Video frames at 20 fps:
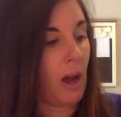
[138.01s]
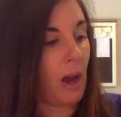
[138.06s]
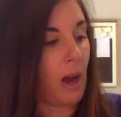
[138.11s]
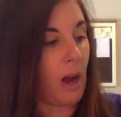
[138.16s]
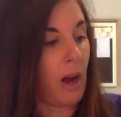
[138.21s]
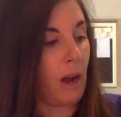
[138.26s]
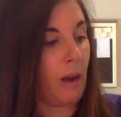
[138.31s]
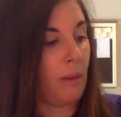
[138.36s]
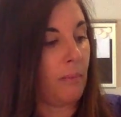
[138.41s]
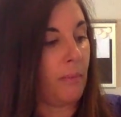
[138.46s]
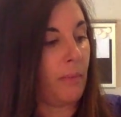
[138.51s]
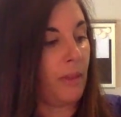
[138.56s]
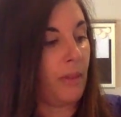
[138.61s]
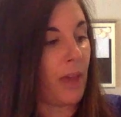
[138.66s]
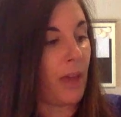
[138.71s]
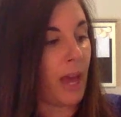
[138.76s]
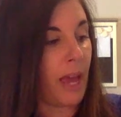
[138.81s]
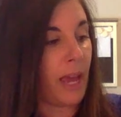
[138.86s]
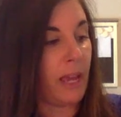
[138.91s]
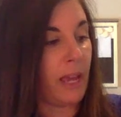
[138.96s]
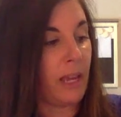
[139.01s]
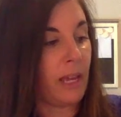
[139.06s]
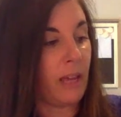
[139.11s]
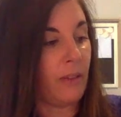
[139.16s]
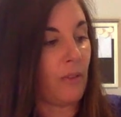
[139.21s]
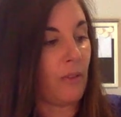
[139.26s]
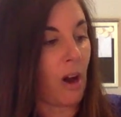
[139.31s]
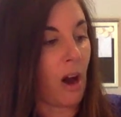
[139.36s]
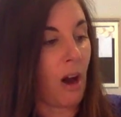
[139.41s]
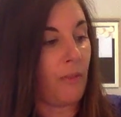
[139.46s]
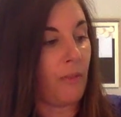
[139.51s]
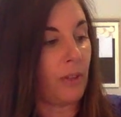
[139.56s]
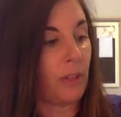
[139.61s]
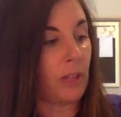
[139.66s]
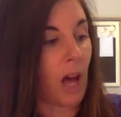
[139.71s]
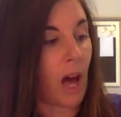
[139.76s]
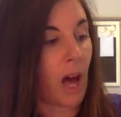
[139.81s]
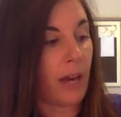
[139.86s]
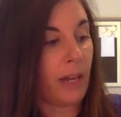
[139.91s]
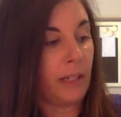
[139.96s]
Um, they give off a
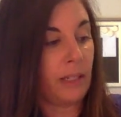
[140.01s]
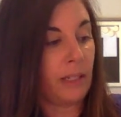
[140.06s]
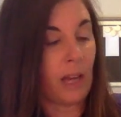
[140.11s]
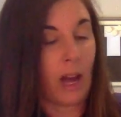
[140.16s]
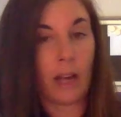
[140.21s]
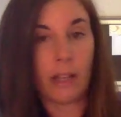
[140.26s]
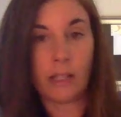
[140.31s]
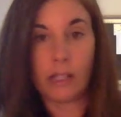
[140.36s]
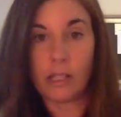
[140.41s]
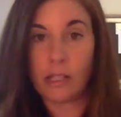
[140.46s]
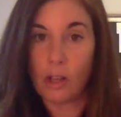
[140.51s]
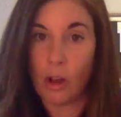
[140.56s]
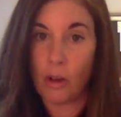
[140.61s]
lot of dust,